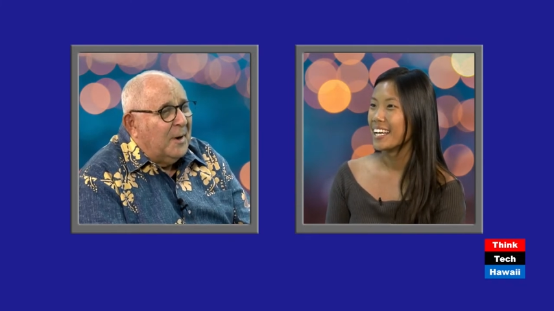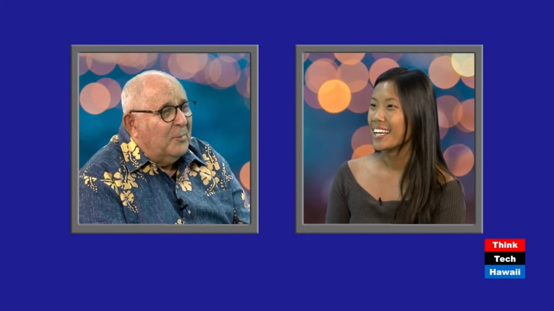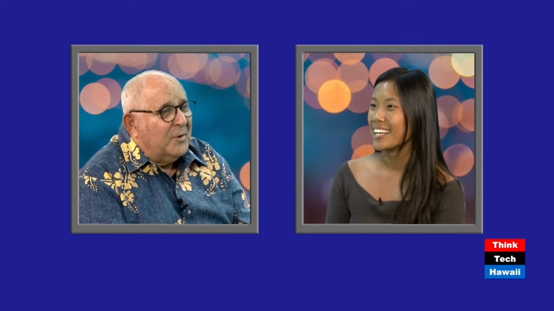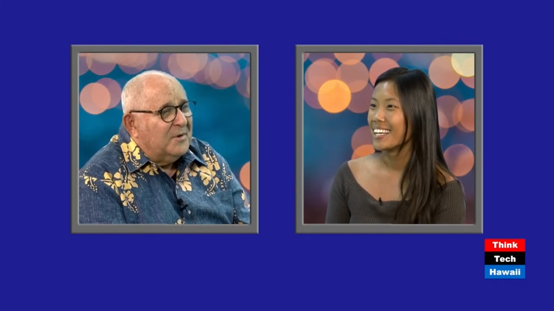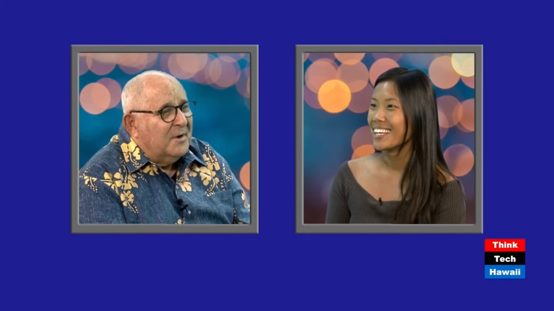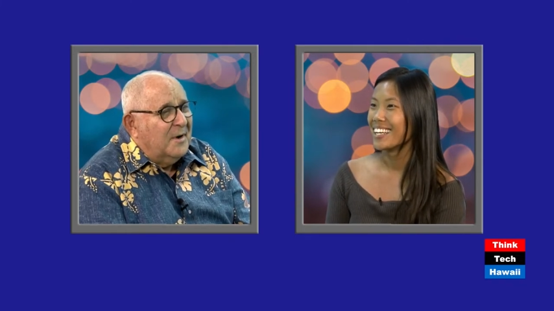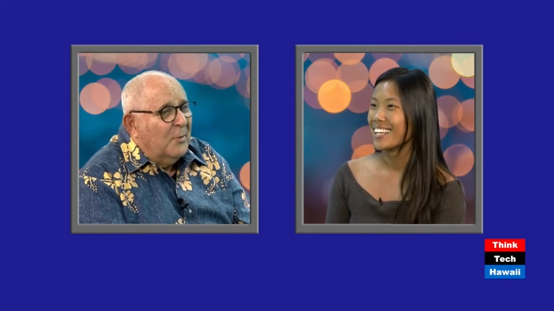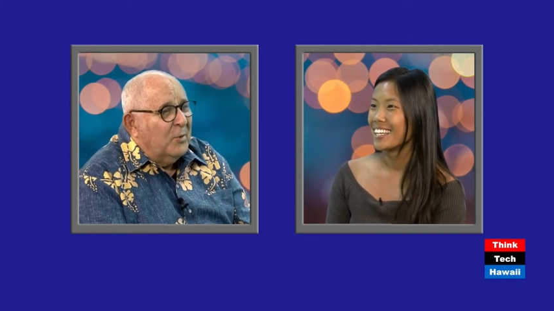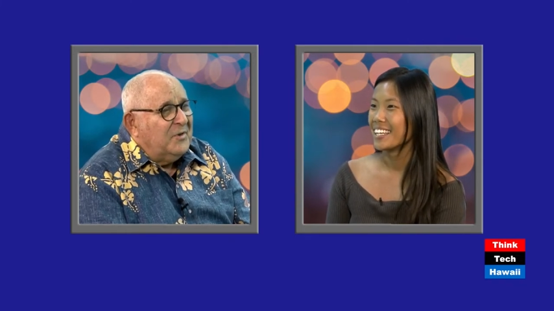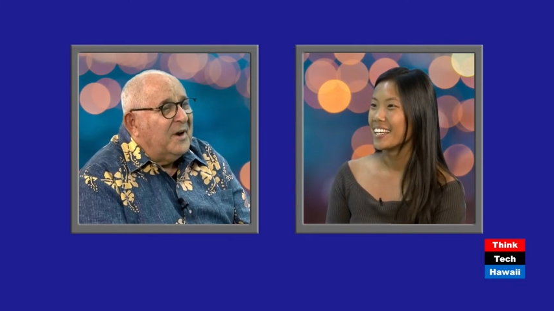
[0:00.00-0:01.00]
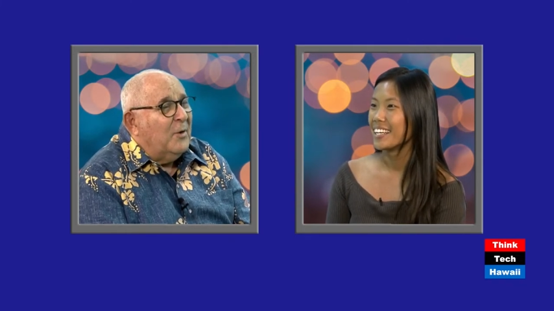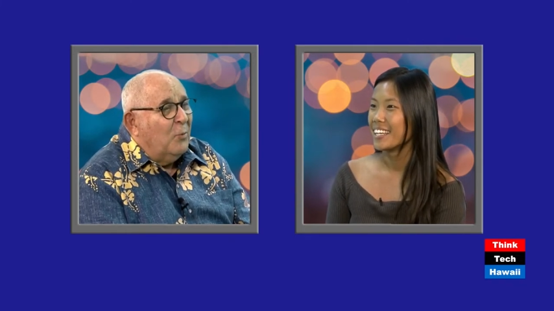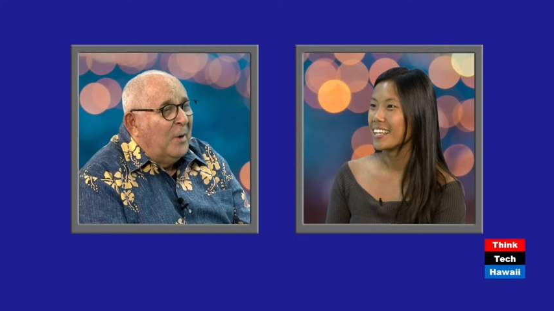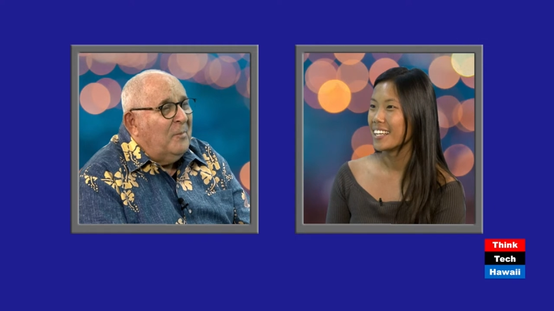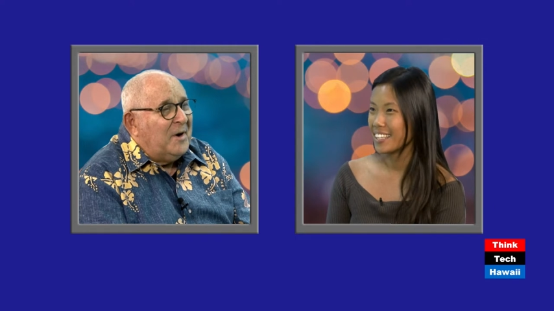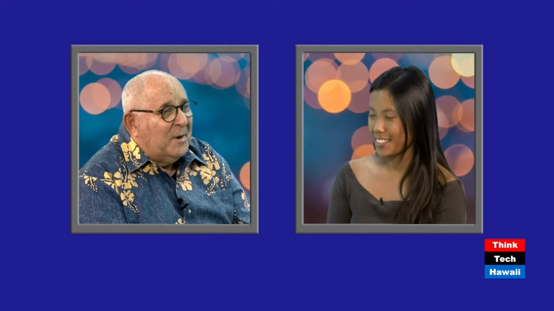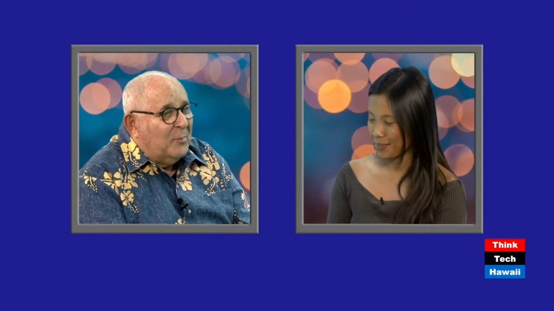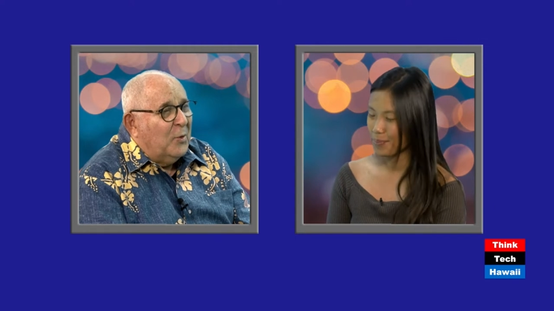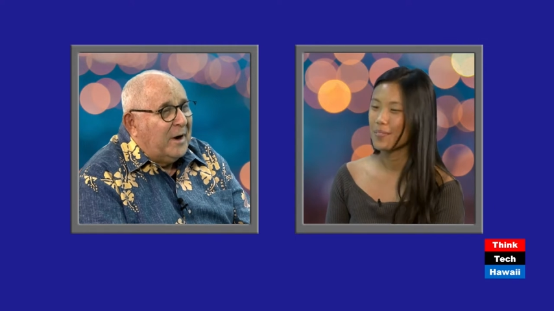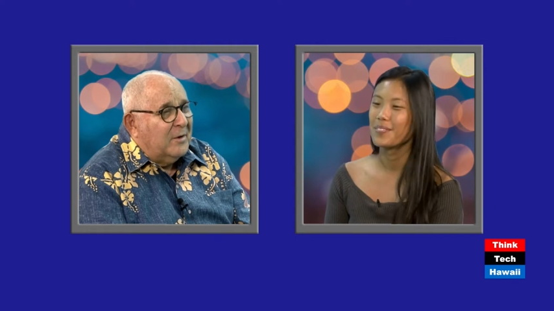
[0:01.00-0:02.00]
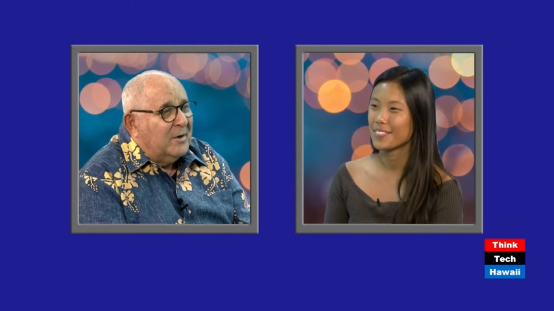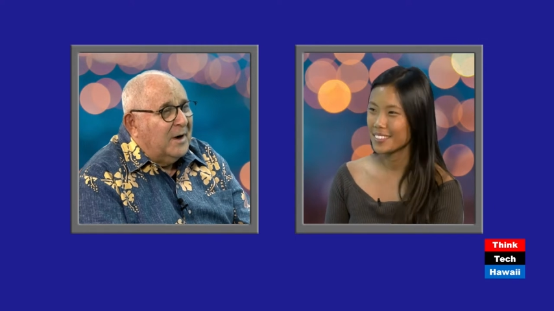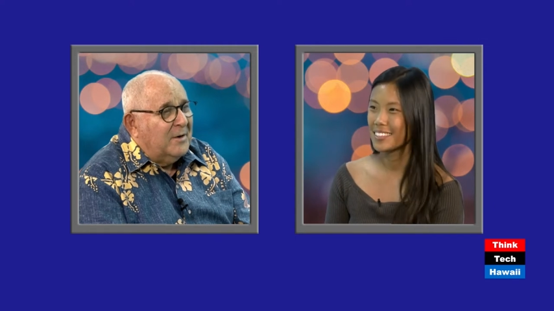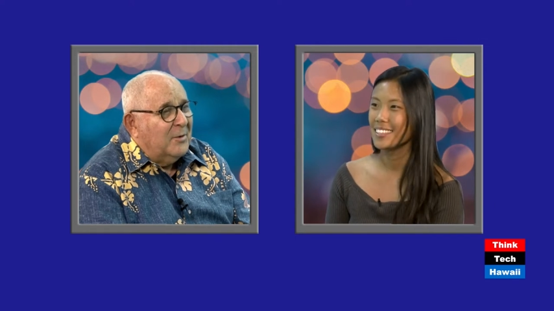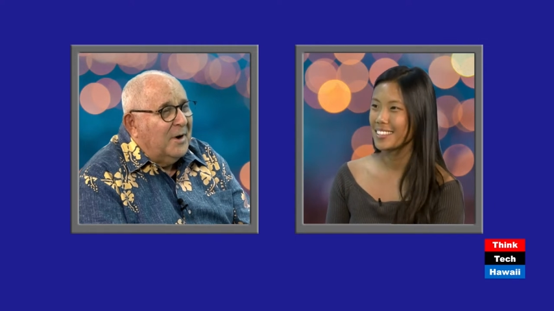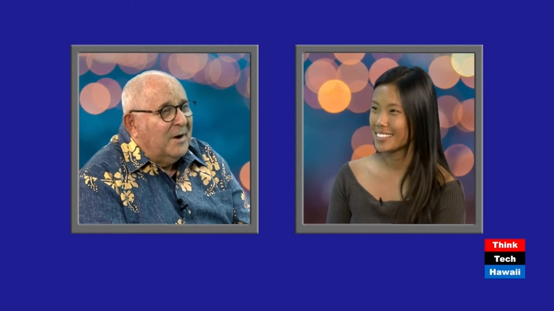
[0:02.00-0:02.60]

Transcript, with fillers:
Speaker 1: up with. We can take a one minute break, okay, Doorae?